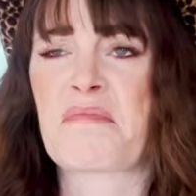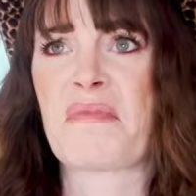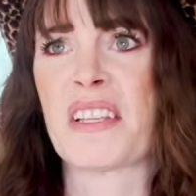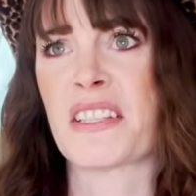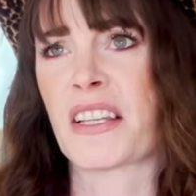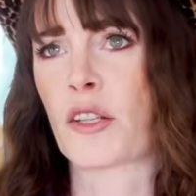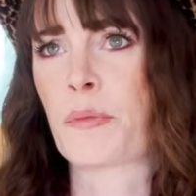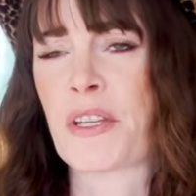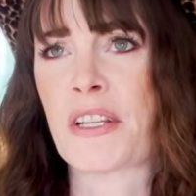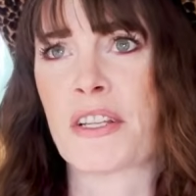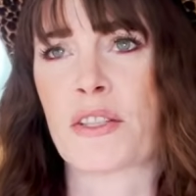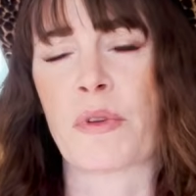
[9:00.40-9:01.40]

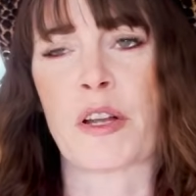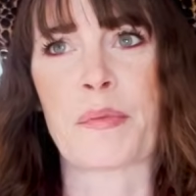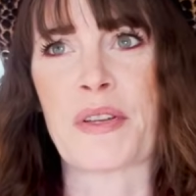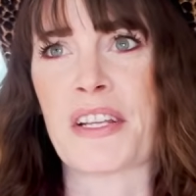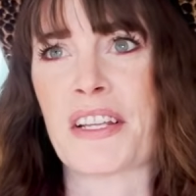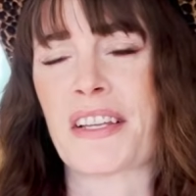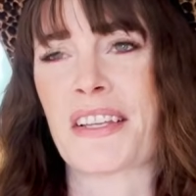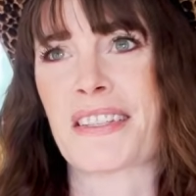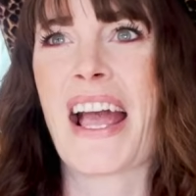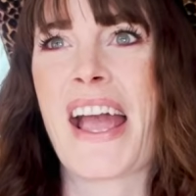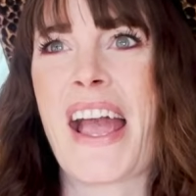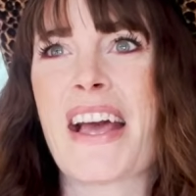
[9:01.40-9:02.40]
encyclopedias,
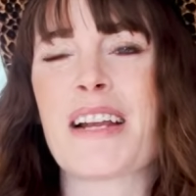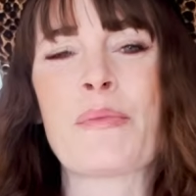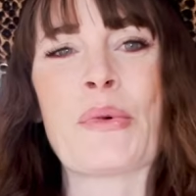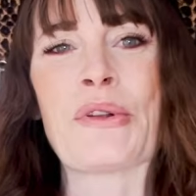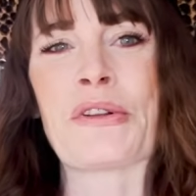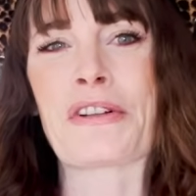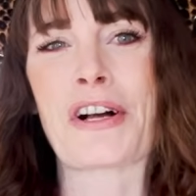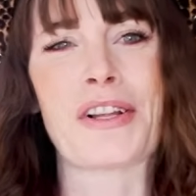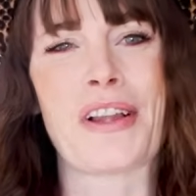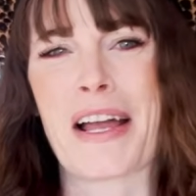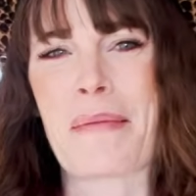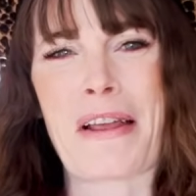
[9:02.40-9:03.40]
Wikipedias, animal
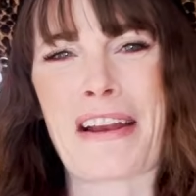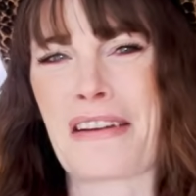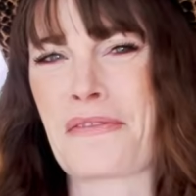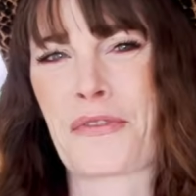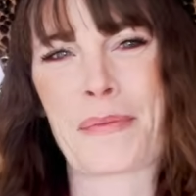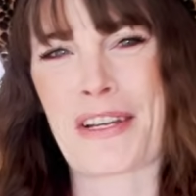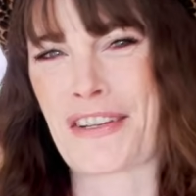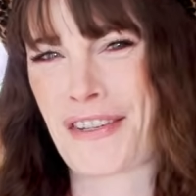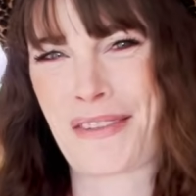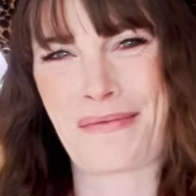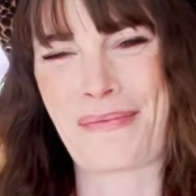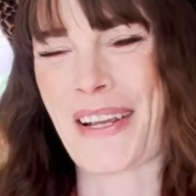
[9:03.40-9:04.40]
climate
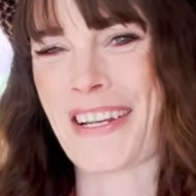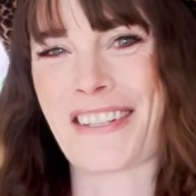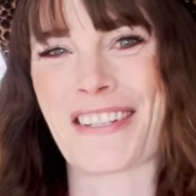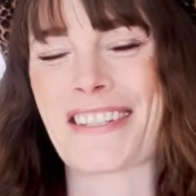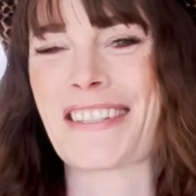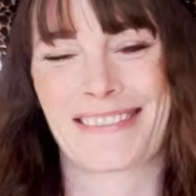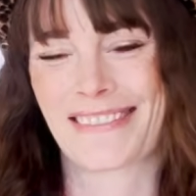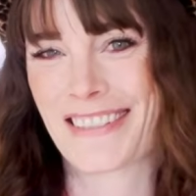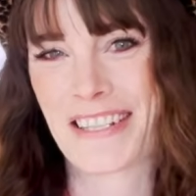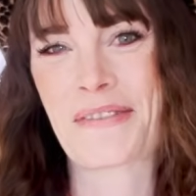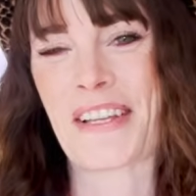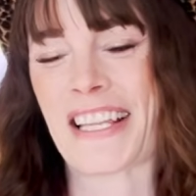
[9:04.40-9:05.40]
information pages,
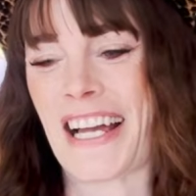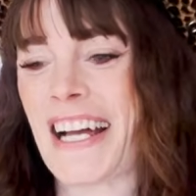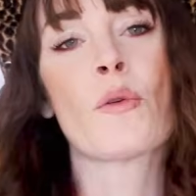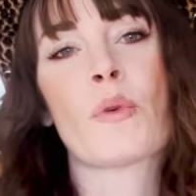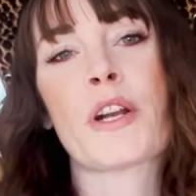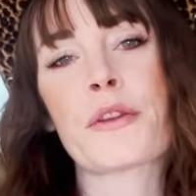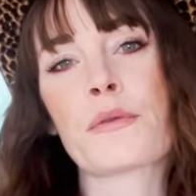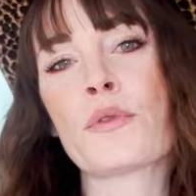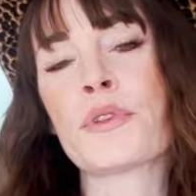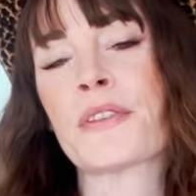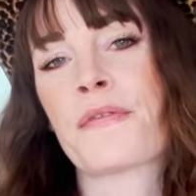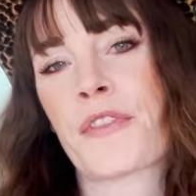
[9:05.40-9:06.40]
stuff like that. One of the
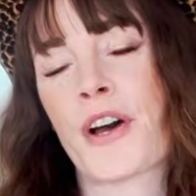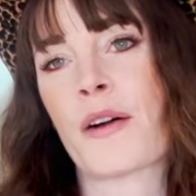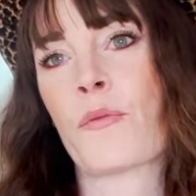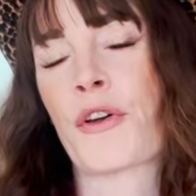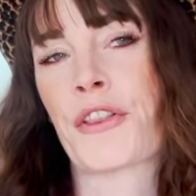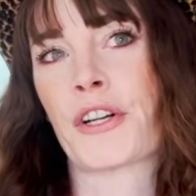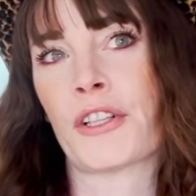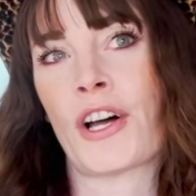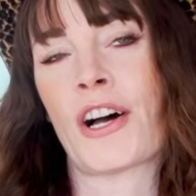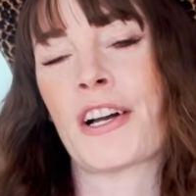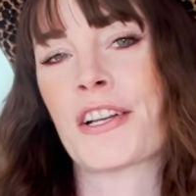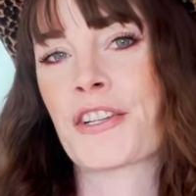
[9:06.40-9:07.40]
rules of thumb with
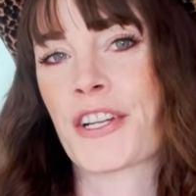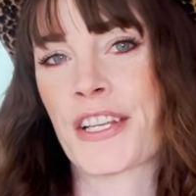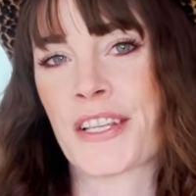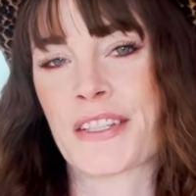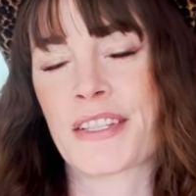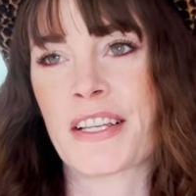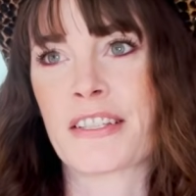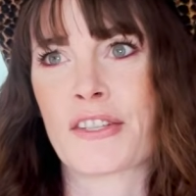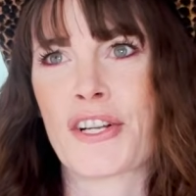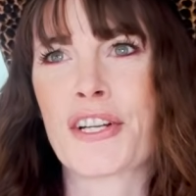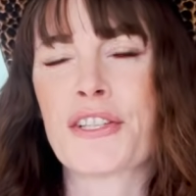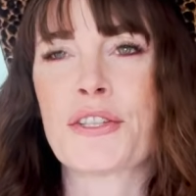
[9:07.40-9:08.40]
collage is as
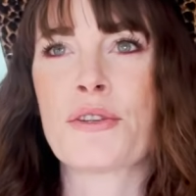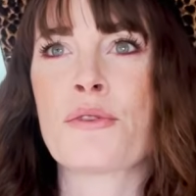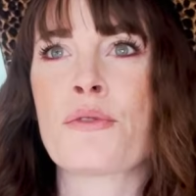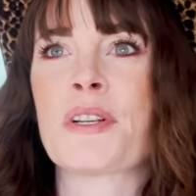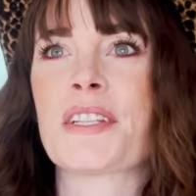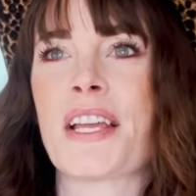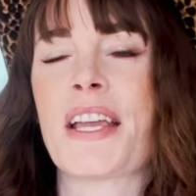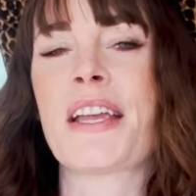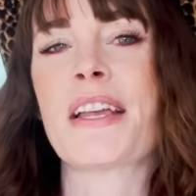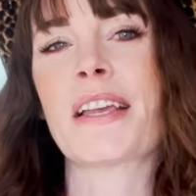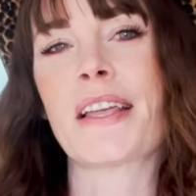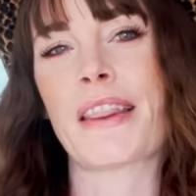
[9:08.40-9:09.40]
long as you
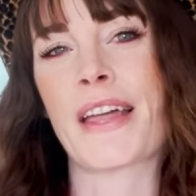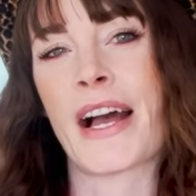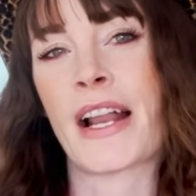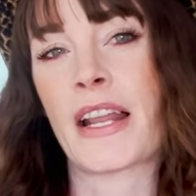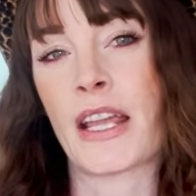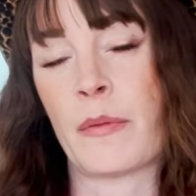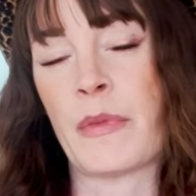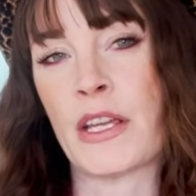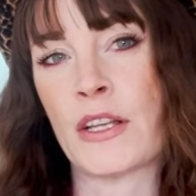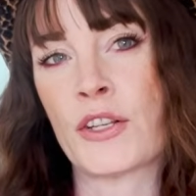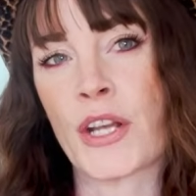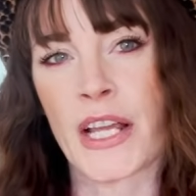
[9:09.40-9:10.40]
take that
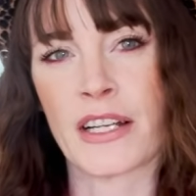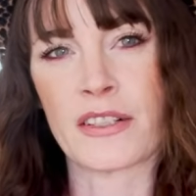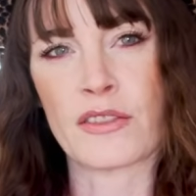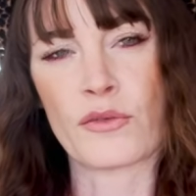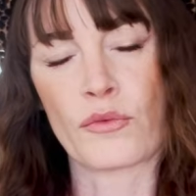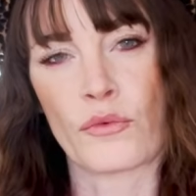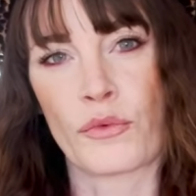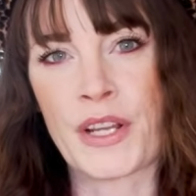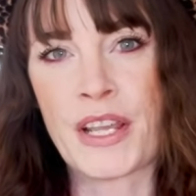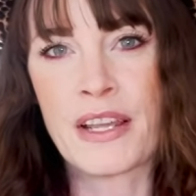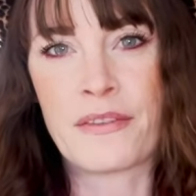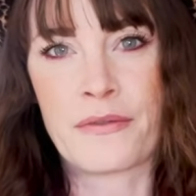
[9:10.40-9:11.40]
image and
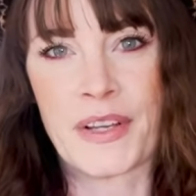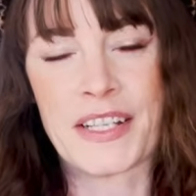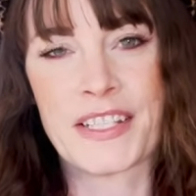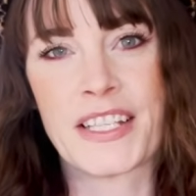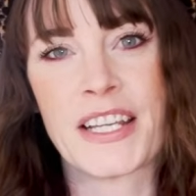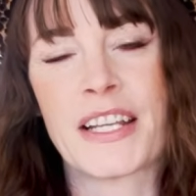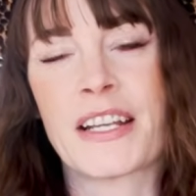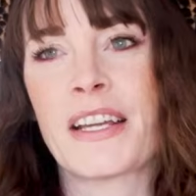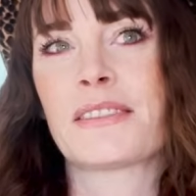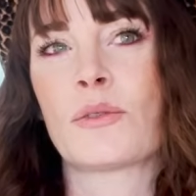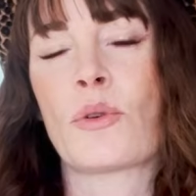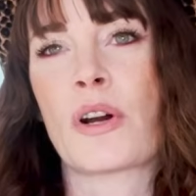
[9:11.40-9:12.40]
reinvent it
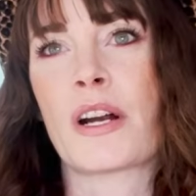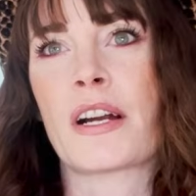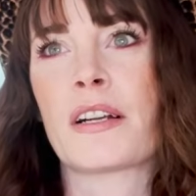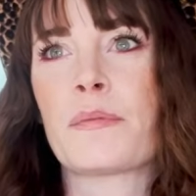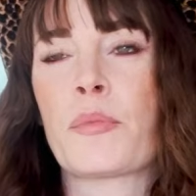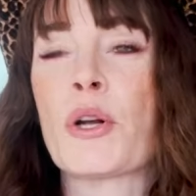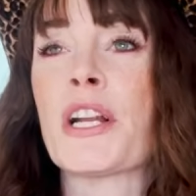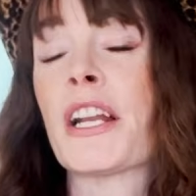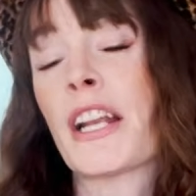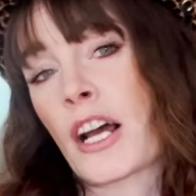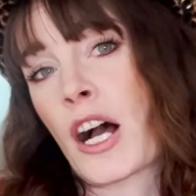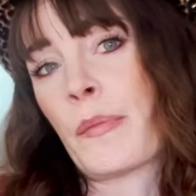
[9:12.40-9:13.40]
or put it
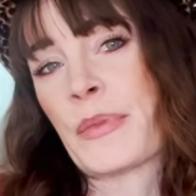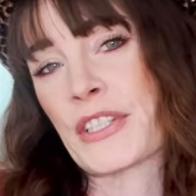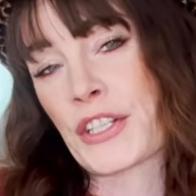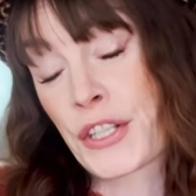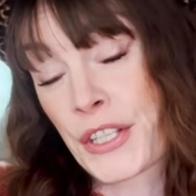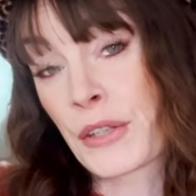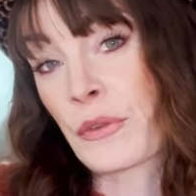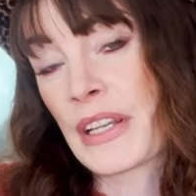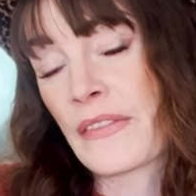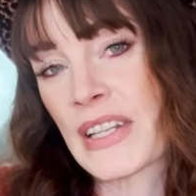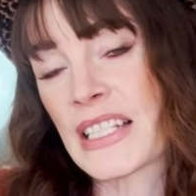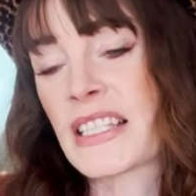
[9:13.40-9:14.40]
in a composition that
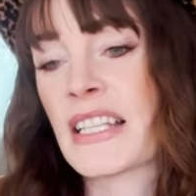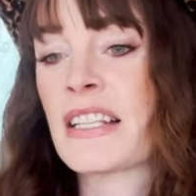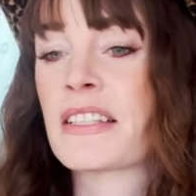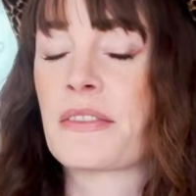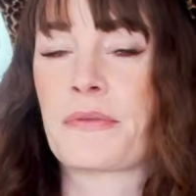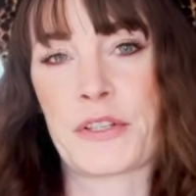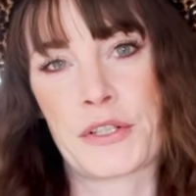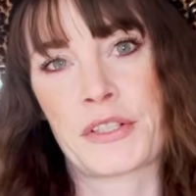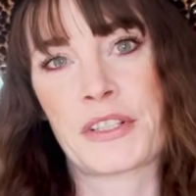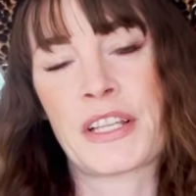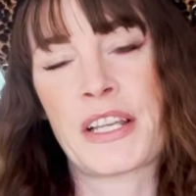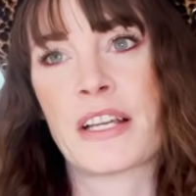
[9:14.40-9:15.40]
reinvents it
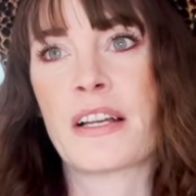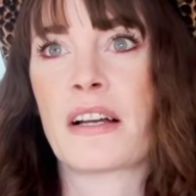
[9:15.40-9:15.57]
sufficiently,